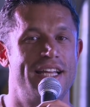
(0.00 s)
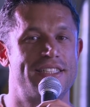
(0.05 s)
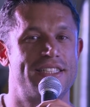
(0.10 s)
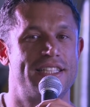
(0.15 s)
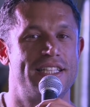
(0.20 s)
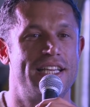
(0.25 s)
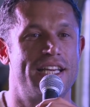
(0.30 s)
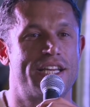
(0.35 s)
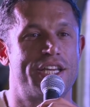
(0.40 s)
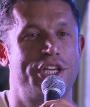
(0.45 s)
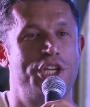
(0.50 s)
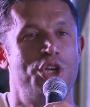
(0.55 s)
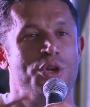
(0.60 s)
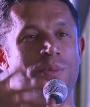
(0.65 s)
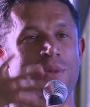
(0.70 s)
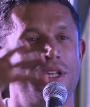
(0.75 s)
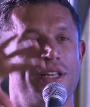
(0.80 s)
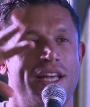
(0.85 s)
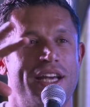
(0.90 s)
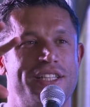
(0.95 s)
it's the
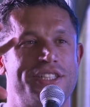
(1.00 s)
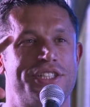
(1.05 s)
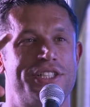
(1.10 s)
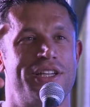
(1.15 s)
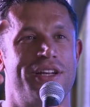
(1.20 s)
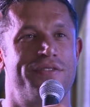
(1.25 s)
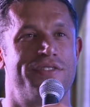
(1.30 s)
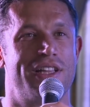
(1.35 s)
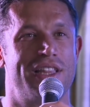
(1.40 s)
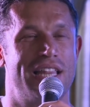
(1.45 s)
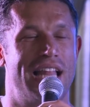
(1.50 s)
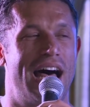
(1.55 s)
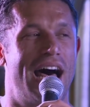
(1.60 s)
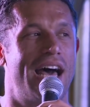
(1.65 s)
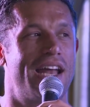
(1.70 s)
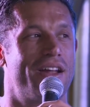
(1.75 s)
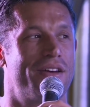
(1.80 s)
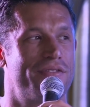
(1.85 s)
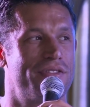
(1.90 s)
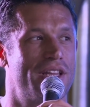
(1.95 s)
accumulation of a
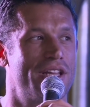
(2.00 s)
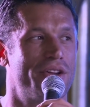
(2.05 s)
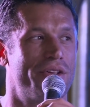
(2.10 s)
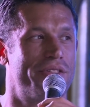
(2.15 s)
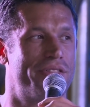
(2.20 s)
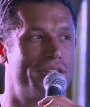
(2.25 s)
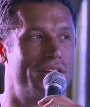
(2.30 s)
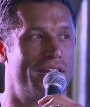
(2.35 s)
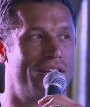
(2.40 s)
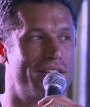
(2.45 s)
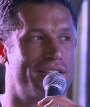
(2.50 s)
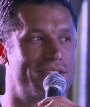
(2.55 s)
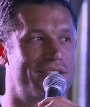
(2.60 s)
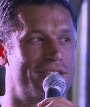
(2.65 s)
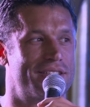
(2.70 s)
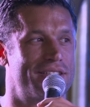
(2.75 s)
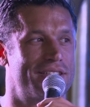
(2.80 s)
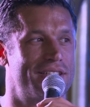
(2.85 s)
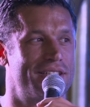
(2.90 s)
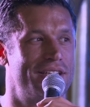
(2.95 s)
lot of little
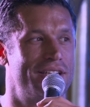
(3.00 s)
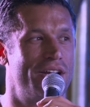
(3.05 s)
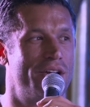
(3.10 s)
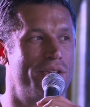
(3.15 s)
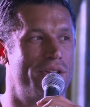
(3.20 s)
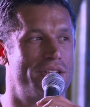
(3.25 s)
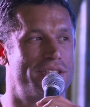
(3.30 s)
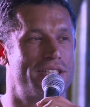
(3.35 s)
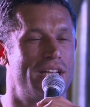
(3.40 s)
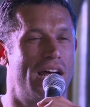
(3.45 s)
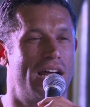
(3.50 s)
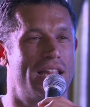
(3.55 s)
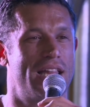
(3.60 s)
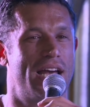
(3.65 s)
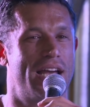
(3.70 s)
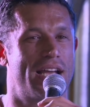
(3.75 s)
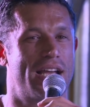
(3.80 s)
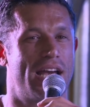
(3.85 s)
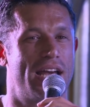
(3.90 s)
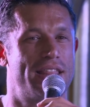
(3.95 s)
things. You know, there's not
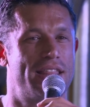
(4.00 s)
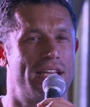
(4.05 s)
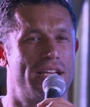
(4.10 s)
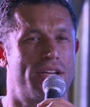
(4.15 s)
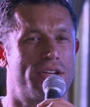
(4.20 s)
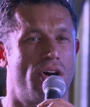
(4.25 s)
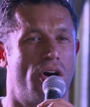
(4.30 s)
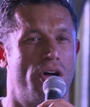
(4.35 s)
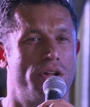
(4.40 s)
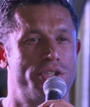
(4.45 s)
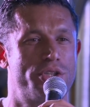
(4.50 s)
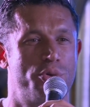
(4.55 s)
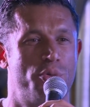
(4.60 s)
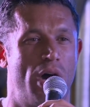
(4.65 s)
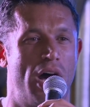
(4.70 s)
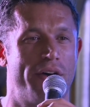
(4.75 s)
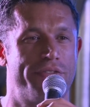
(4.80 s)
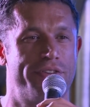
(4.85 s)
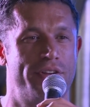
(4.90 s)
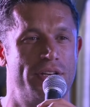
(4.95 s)
like, I think all too
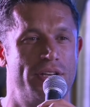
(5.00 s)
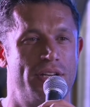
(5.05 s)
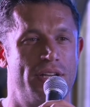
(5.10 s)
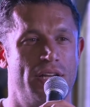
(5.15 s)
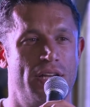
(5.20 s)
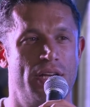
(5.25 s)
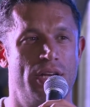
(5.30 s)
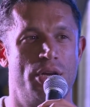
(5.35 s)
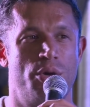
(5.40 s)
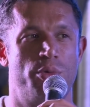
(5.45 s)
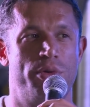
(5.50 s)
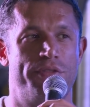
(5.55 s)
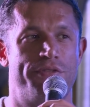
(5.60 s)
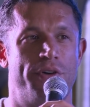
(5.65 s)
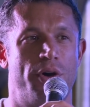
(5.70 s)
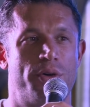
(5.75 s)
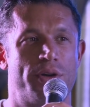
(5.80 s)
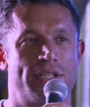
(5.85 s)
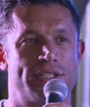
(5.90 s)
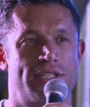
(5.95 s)
often we
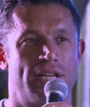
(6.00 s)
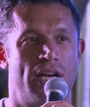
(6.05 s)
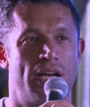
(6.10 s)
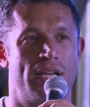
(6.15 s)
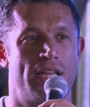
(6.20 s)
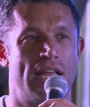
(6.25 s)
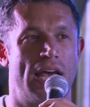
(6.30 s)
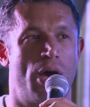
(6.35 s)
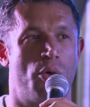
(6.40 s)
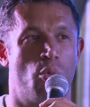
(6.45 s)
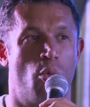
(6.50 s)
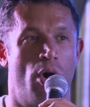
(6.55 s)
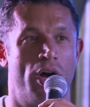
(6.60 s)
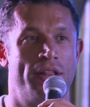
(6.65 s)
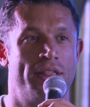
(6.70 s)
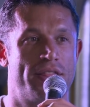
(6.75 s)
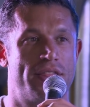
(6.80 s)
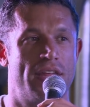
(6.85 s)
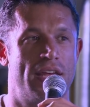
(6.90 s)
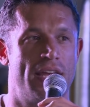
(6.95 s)
focus on that
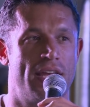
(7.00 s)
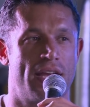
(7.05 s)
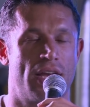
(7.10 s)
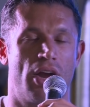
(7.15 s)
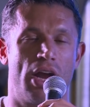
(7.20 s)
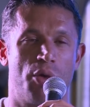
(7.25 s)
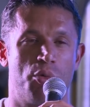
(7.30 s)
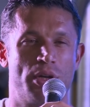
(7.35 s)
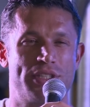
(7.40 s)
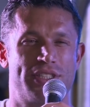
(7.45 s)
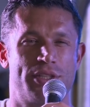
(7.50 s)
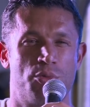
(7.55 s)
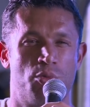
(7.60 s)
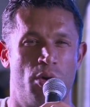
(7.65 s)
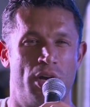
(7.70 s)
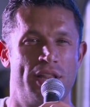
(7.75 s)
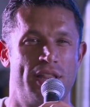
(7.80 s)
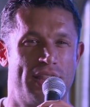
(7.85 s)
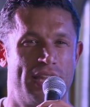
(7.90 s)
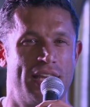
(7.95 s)
one thing. All right, what's the
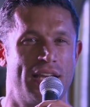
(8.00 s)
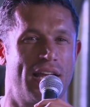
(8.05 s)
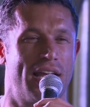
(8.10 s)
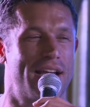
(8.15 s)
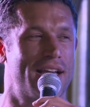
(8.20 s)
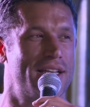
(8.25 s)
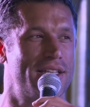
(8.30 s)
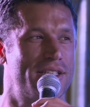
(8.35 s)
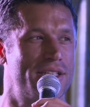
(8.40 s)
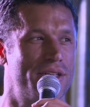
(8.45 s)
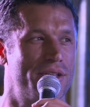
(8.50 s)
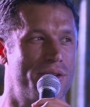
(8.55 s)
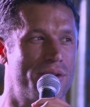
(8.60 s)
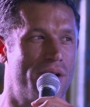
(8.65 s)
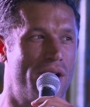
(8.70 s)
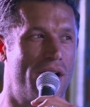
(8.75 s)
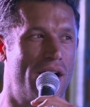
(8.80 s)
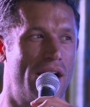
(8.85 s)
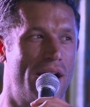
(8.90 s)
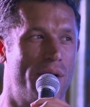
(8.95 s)
one thing I could do?
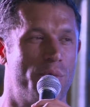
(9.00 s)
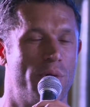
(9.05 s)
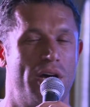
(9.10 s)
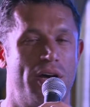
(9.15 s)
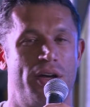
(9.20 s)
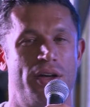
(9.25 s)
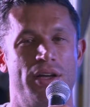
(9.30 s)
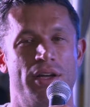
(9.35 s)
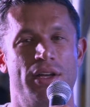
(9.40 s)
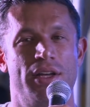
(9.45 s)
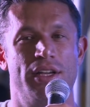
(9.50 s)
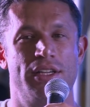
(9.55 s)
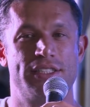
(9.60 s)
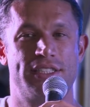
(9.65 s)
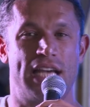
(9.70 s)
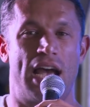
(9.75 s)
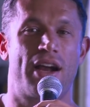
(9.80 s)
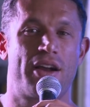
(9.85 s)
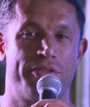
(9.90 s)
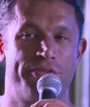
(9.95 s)
All right, well,
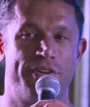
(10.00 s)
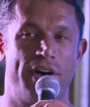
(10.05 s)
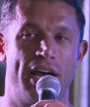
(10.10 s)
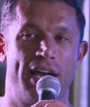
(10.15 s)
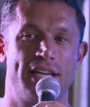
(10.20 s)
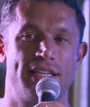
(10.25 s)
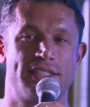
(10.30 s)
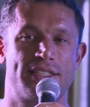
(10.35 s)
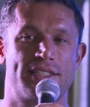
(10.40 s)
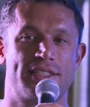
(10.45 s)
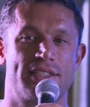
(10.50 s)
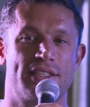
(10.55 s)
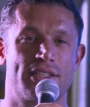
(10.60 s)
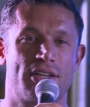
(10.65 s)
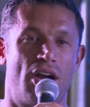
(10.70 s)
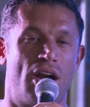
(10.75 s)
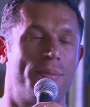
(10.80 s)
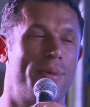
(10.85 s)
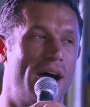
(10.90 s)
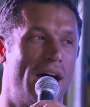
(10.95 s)
sacrifice
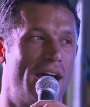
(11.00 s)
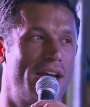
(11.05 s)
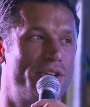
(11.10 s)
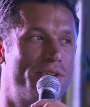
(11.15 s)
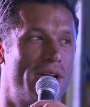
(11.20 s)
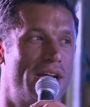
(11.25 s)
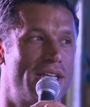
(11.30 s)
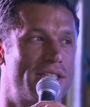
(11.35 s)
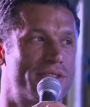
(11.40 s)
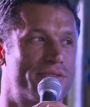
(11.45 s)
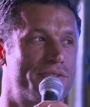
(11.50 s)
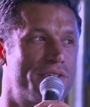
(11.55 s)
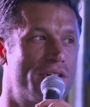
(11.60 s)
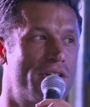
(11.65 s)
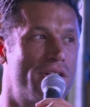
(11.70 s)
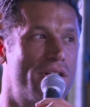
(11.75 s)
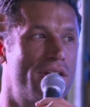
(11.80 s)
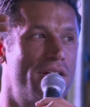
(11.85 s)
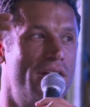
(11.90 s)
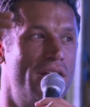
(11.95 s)
carbohydrates
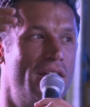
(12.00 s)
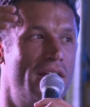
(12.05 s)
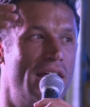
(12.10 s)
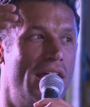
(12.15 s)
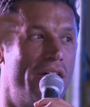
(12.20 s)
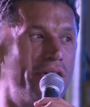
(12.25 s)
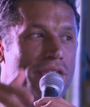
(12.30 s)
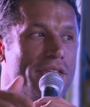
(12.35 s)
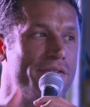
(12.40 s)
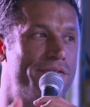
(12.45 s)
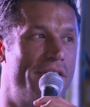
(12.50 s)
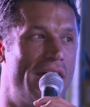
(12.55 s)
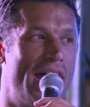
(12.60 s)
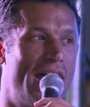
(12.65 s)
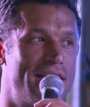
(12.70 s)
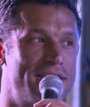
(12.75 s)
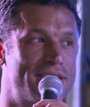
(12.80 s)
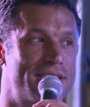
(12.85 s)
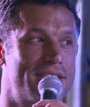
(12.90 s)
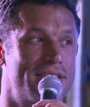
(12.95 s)
for healthy
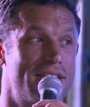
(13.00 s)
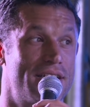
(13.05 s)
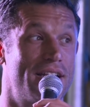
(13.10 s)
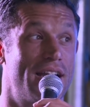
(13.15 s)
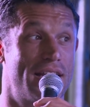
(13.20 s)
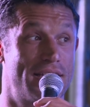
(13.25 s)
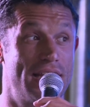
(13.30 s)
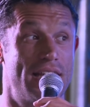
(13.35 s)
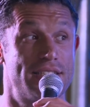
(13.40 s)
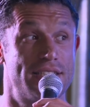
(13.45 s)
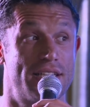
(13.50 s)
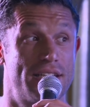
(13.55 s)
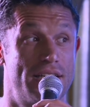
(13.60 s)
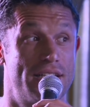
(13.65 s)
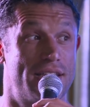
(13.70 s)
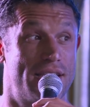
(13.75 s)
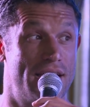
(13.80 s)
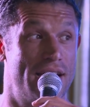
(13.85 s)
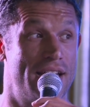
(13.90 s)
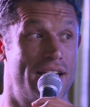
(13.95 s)
fats. Right. Like, that's a
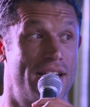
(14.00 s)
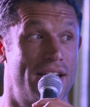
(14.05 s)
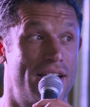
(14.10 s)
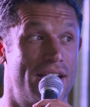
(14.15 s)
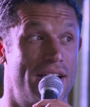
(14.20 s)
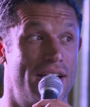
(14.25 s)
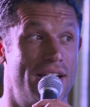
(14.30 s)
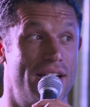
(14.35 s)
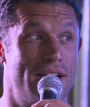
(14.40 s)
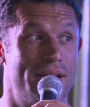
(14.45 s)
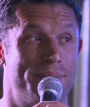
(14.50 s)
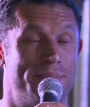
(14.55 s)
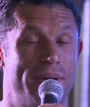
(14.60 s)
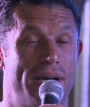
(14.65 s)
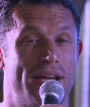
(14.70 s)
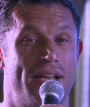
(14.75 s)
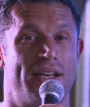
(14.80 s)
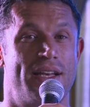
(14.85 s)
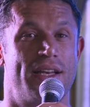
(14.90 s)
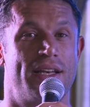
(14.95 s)
good thing,
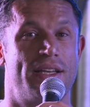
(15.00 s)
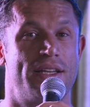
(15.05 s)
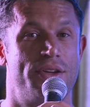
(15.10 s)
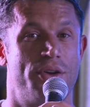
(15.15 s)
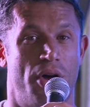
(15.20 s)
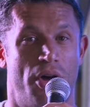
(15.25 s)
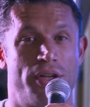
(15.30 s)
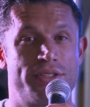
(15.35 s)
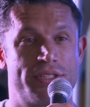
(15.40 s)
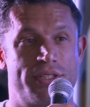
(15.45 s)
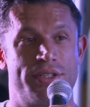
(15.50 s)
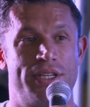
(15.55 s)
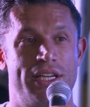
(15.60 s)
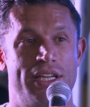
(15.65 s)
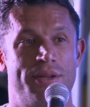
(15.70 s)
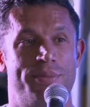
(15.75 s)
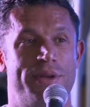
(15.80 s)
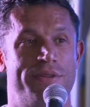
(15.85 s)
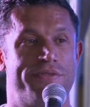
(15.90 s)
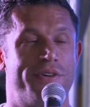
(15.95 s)
but you also
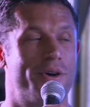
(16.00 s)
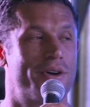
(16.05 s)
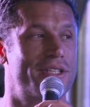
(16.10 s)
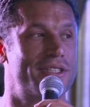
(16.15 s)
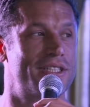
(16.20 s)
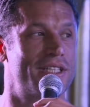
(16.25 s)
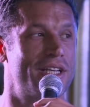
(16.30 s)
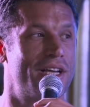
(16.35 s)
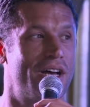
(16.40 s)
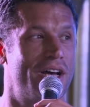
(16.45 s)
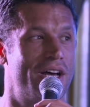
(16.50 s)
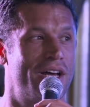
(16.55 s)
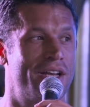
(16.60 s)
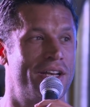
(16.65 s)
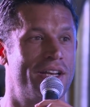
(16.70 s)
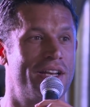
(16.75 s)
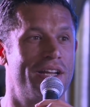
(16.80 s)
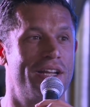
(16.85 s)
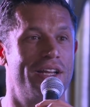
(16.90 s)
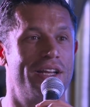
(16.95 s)
need to be focusing
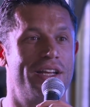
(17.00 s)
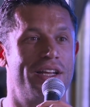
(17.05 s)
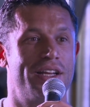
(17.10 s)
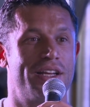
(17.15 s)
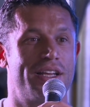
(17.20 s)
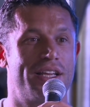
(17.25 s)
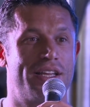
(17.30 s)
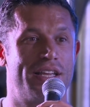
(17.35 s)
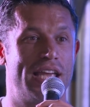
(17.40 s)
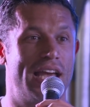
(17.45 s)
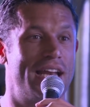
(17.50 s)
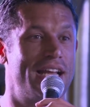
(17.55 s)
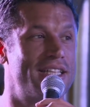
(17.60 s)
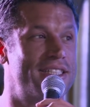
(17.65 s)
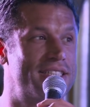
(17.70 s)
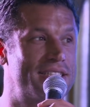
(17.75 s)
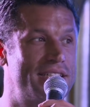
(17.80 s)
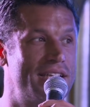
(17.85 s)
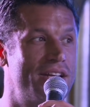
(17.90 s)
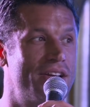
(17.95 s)
on
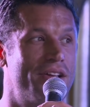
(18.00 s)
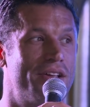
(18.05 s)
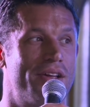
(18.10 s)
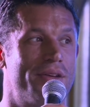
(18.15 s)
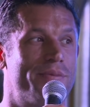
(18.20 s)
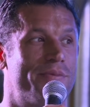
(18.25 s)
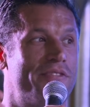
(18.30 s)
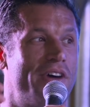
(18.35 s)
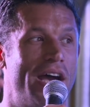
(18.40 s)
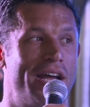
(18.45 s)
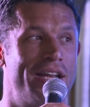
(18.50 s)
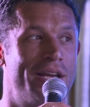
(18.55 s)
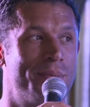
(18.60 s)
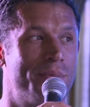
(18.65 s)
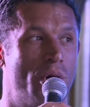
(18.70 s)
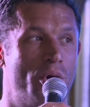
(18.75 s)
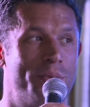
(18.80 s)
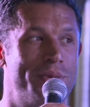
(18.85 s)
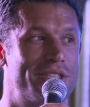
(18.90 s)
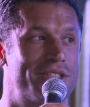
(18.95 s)
getting still, finding
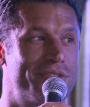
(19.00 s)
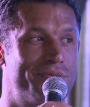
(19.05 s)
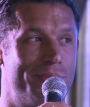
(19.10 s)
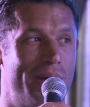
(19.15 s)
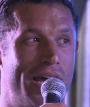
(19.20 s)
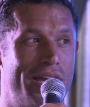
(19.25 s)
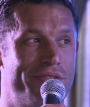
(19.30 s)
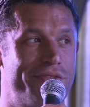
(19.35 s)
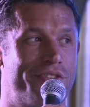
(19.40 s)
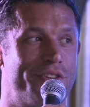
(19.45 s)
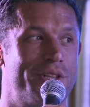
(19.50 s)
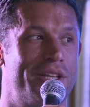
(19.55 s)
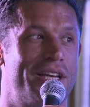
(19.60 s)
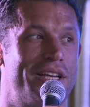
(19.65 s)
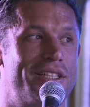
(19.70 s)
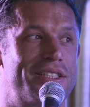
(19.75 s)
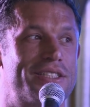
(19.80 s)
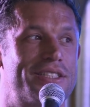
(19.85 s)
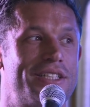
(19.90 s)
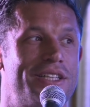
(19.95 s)
moments of
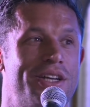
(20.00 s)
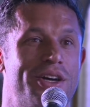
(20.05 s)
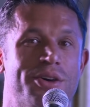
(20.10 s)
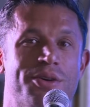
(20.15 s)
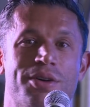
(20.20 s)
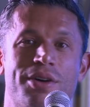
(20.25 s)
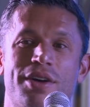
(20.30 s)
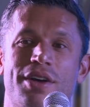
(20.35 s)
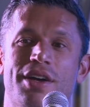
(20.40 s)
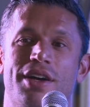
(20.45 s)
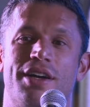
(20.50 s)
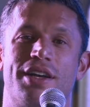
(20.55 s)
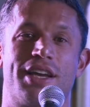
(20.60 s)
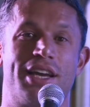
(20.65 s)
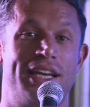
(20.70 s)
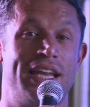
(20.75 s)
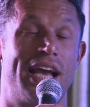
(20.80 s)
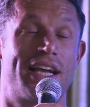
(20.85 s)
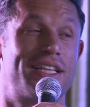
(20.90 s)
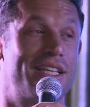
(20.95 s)
mindfulness, you know,
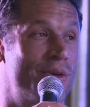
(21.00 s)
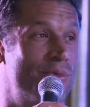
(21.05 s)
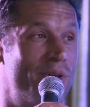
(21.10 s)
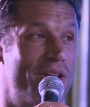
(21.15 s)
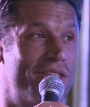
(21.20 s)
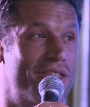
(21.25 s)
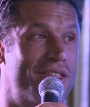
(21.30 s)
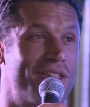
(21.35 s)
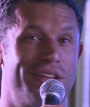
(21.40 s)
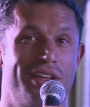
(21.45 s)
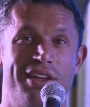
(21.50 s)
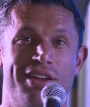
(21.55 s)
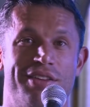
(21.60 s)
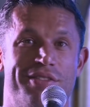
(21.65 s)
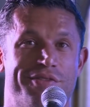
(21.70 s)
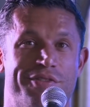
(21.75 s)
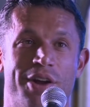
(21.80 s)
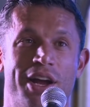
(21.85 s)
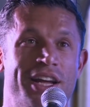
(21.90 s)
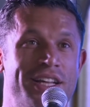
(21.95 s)
connecting with
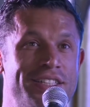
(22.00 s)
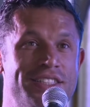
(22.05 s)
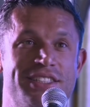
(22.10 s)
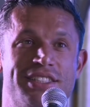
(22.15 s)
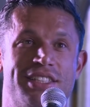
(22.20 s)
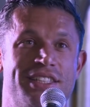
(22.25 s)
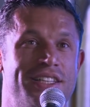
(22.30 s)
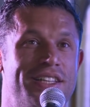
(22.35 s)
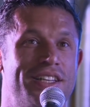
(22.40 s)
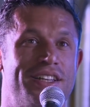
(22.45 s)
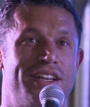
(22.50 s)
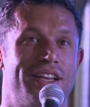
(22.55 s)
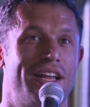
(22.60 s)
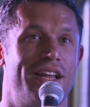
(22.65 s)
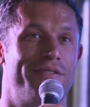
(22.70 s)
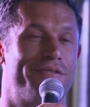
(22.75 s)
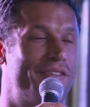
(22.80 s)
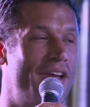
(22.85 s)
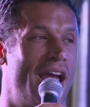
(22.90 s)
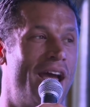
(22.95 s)
friends and,
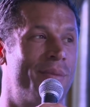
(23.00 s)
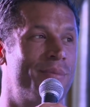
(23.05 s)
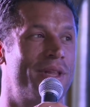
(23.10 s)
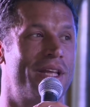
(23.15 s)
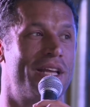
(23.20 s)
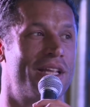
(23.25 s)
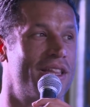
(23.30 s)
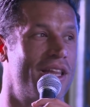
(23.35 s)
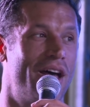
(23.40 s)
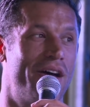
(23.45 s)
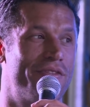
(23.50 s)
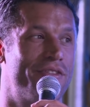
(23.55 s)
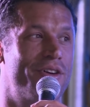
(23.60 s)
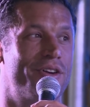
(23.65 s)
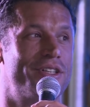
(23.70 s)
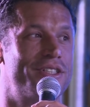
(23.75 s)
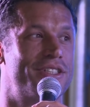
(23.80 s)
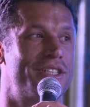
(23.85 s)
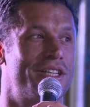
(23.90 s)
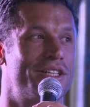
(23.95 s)
and family and
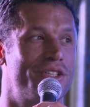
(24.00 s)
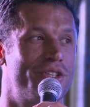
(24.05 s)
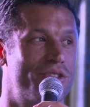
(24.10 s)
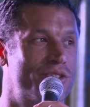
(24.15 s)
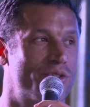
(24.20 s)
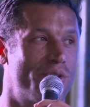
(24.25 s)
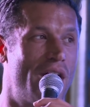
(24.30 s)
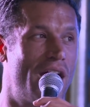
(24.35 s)
lovers and your